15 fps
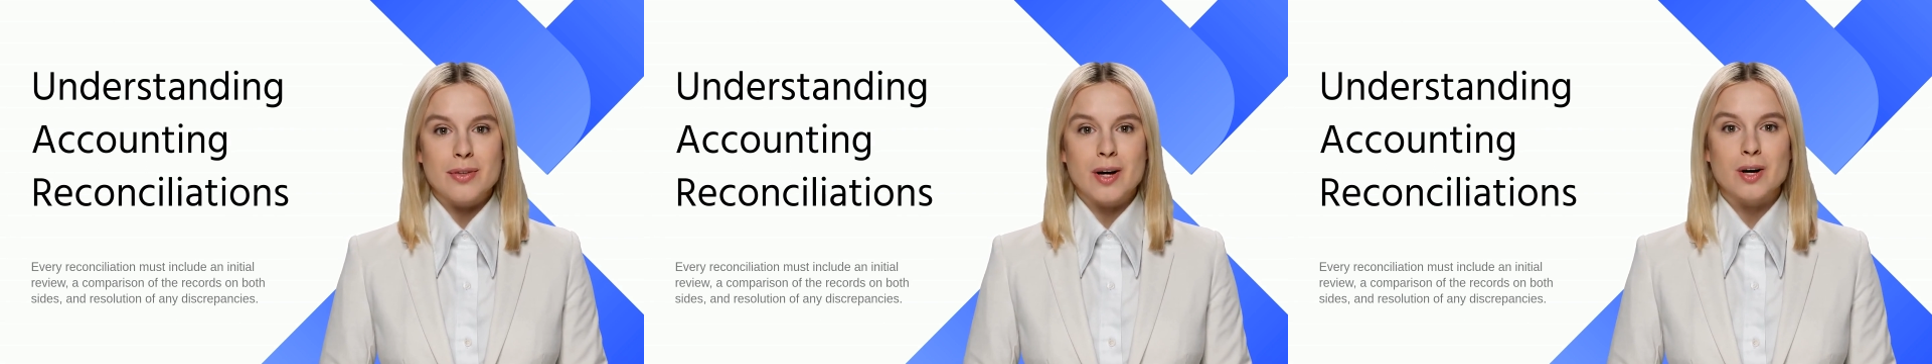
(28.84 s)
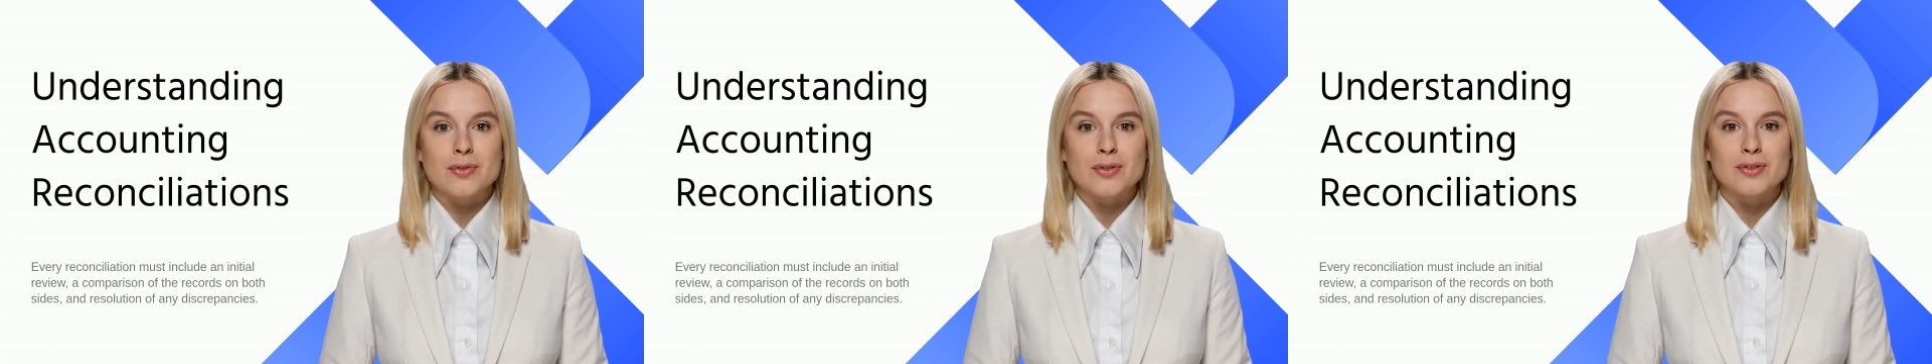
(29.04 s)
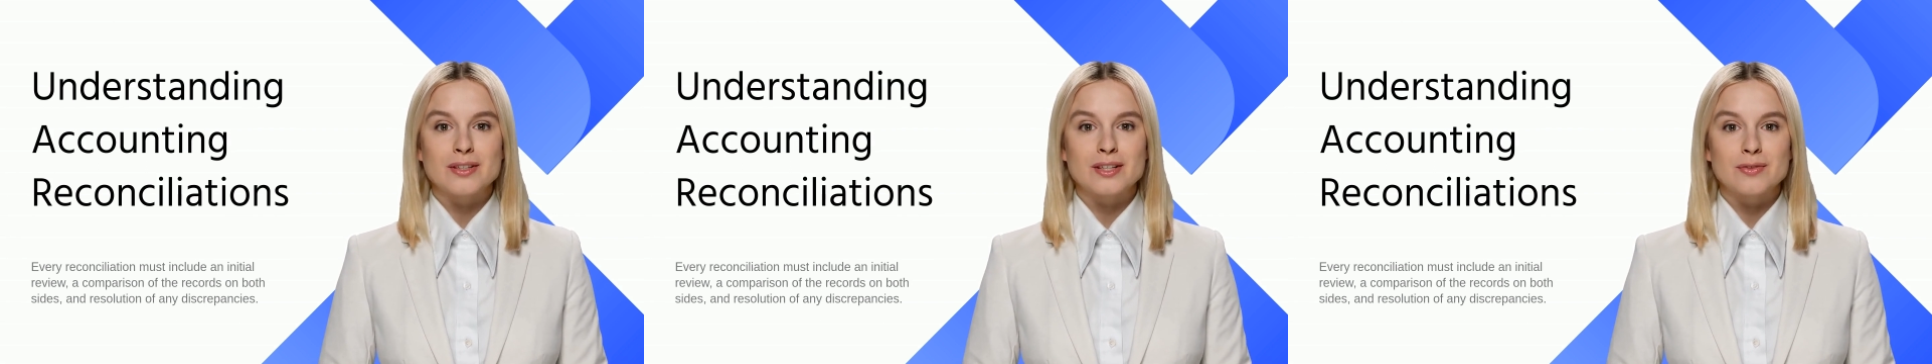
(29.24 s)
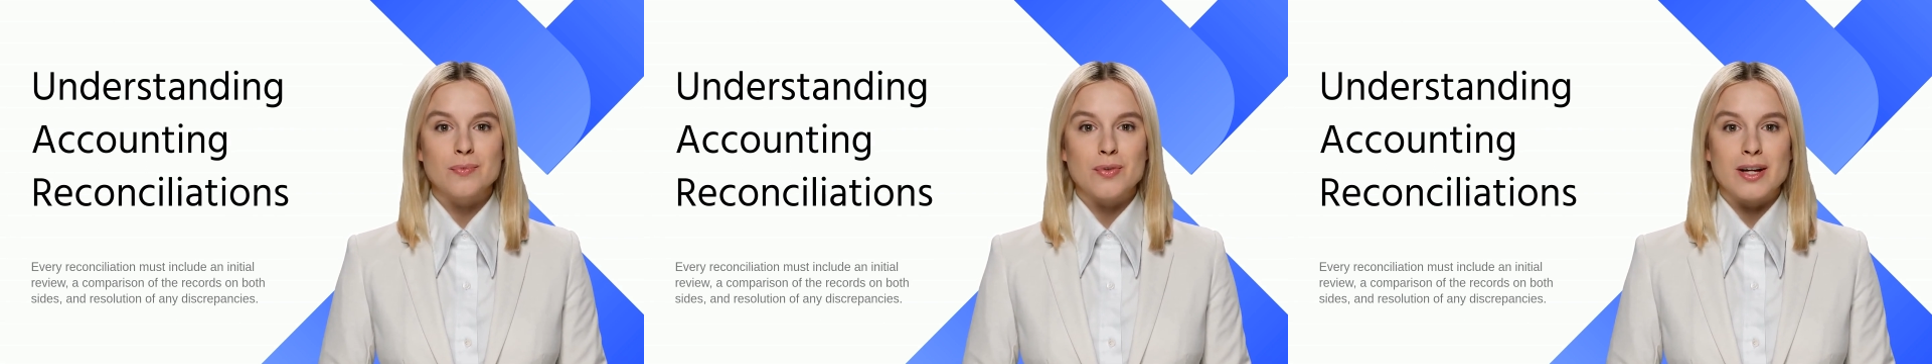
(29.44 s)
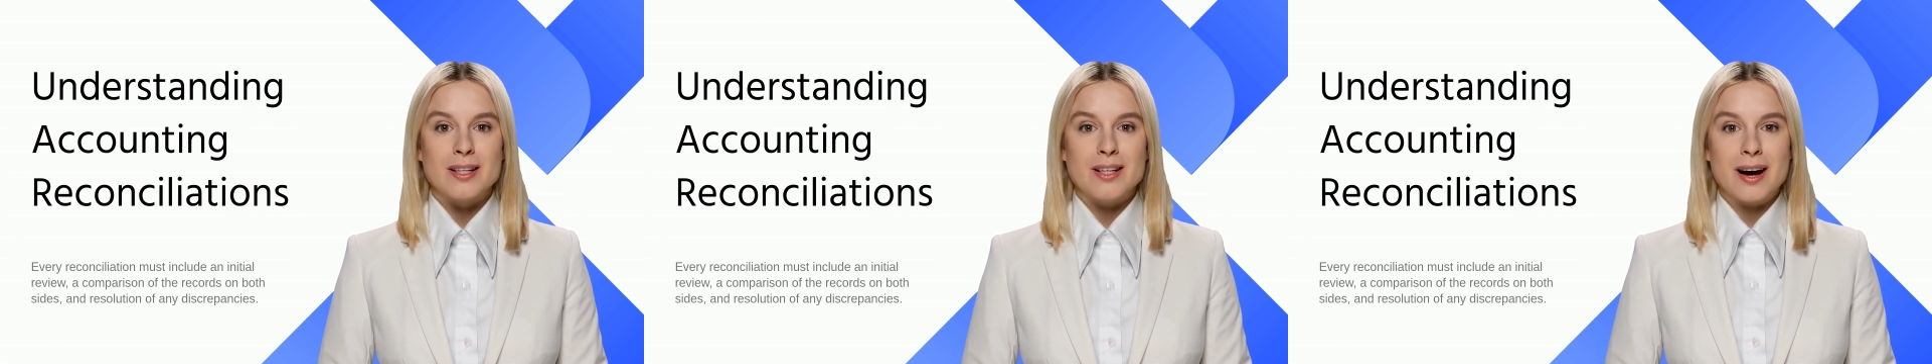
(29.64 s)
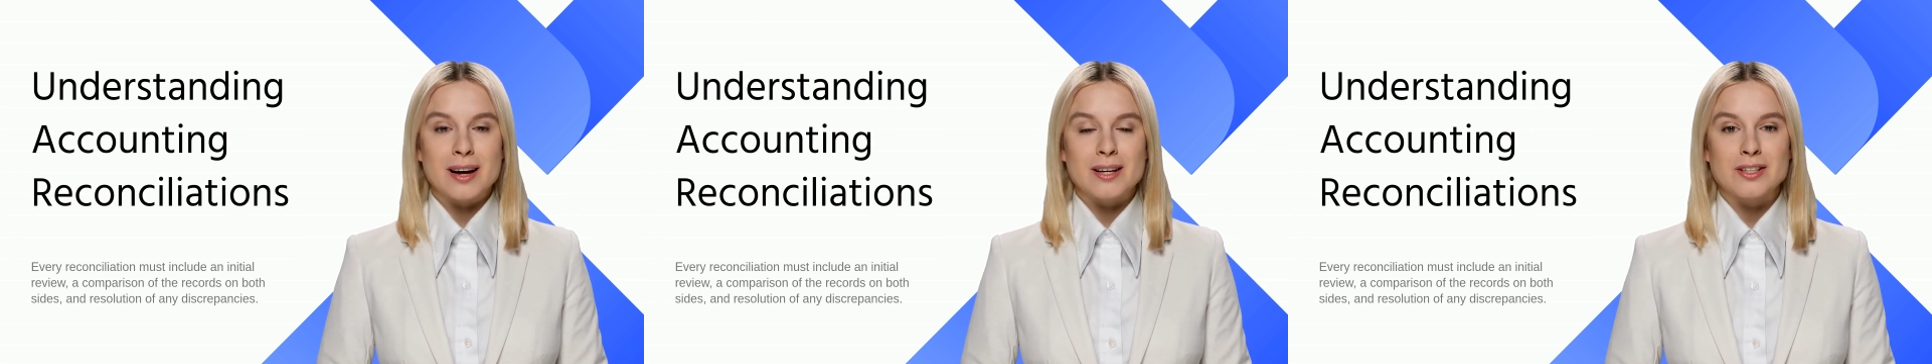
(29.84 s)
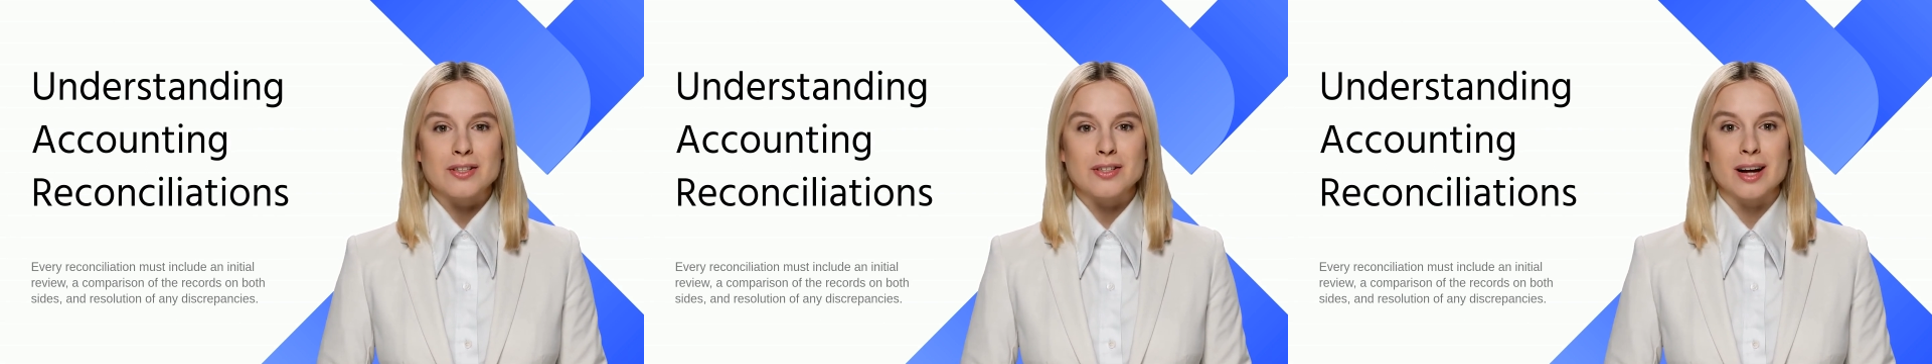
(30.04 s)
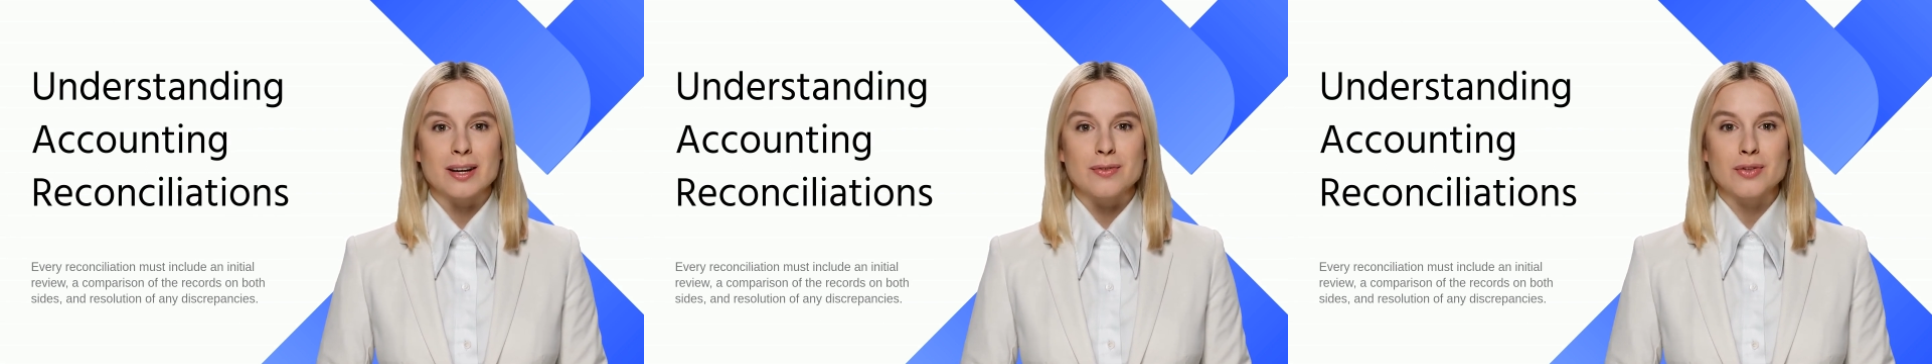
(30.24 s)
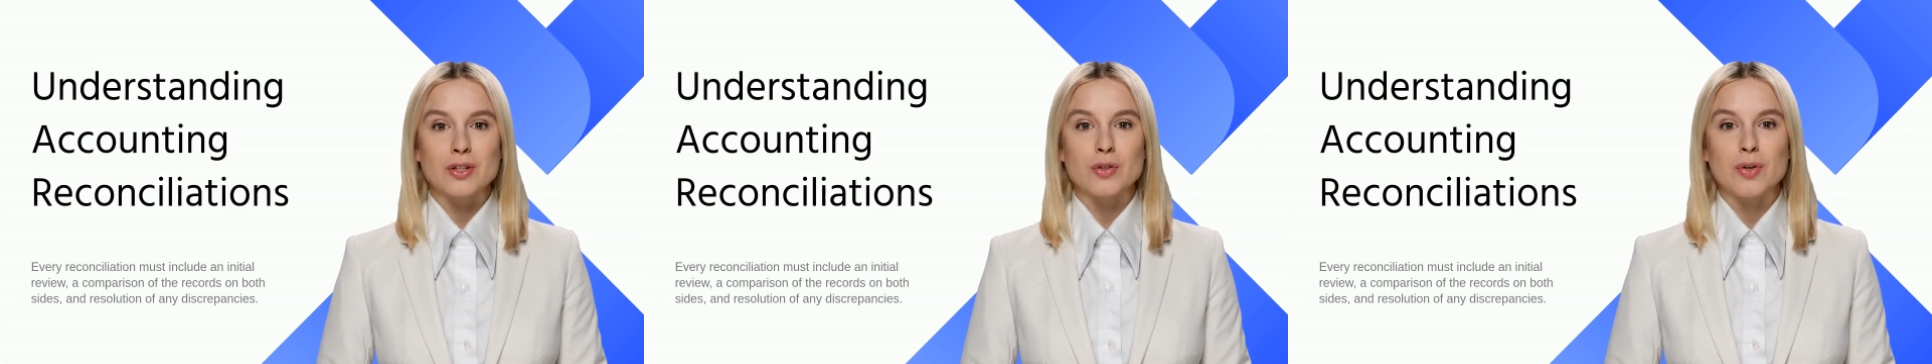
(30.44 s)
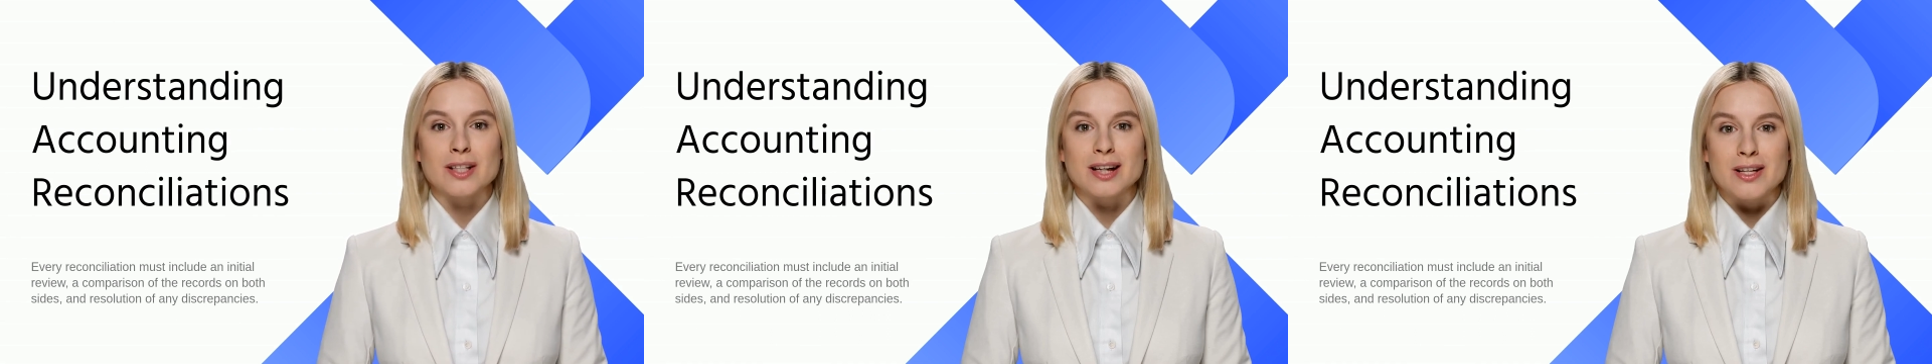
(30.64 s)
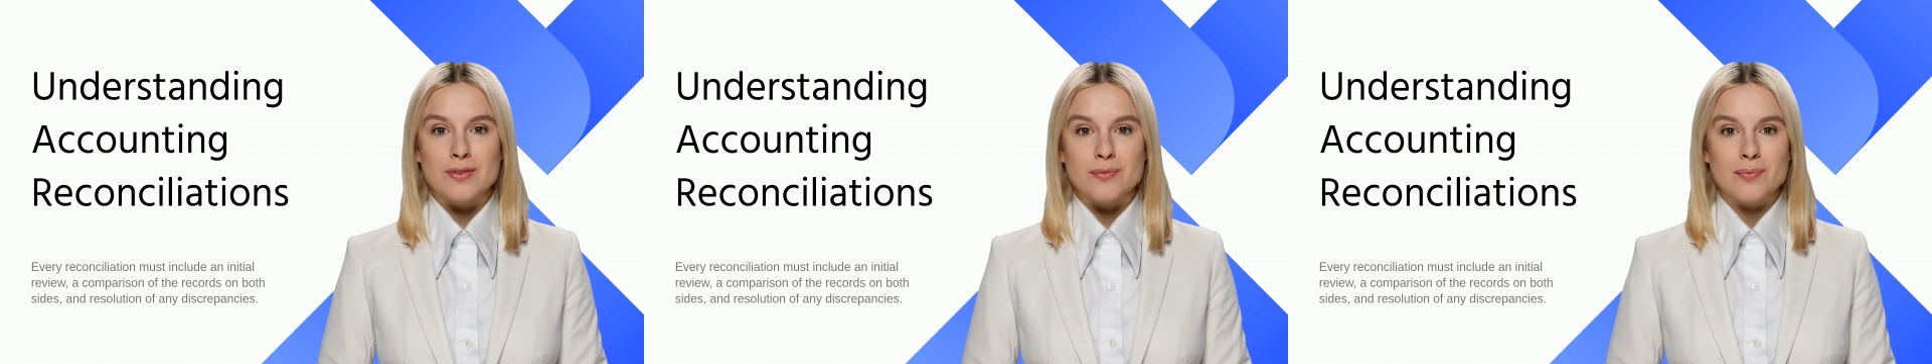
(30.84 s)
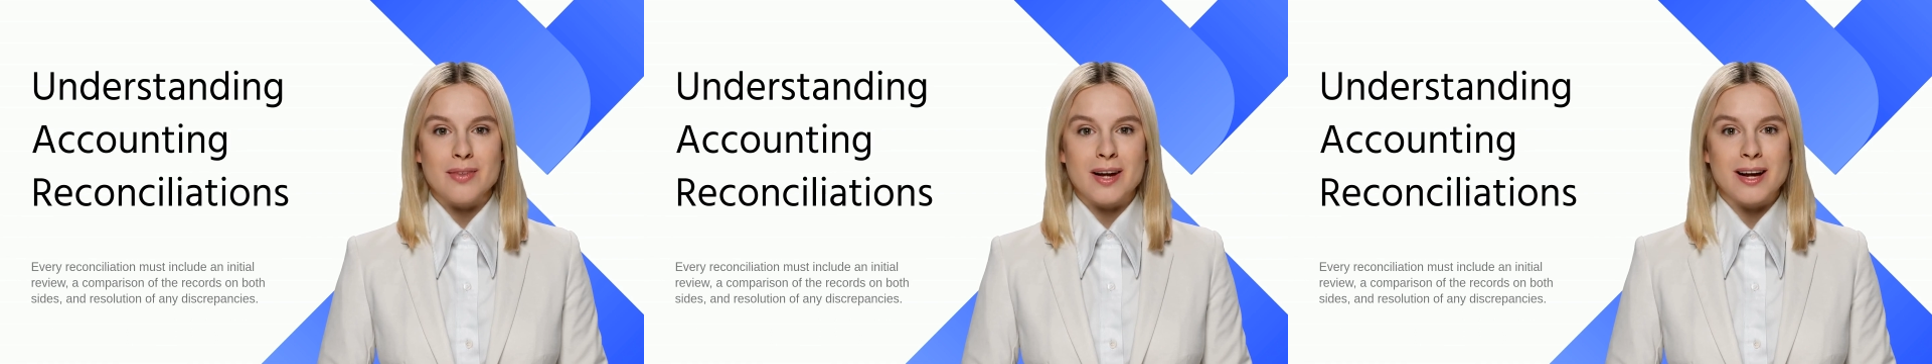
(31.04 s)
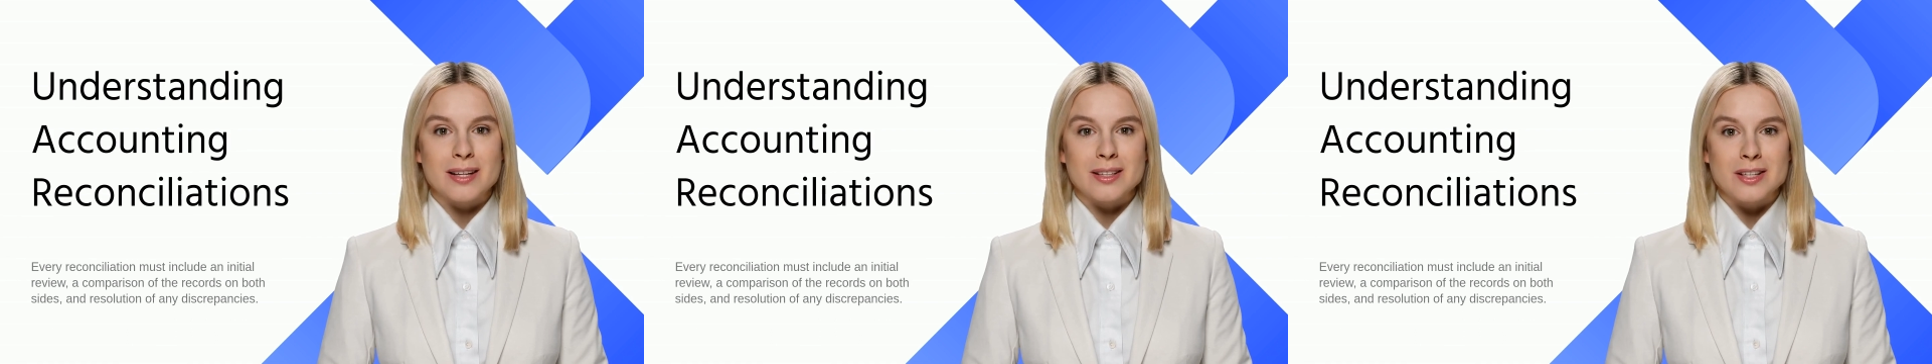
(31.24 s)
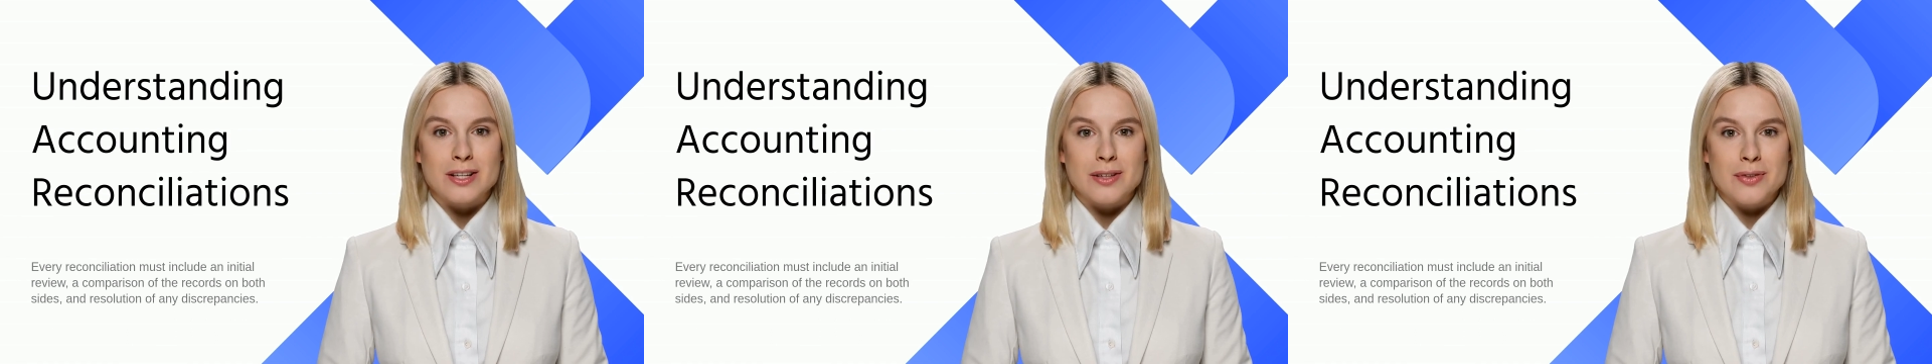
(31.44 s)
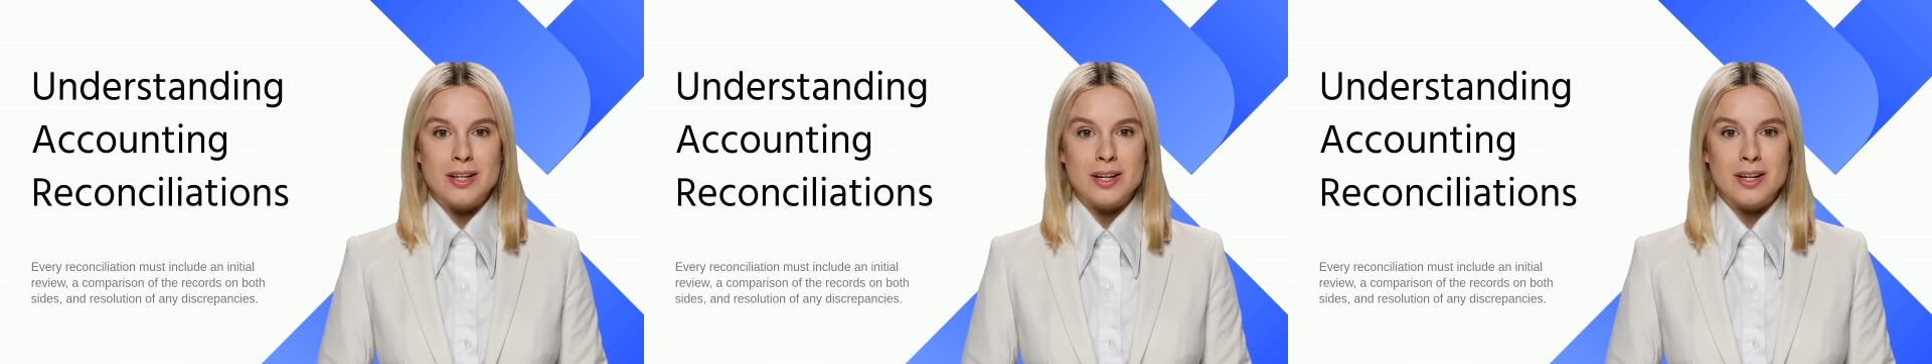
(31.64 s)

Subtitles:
Although this process can be quite complex,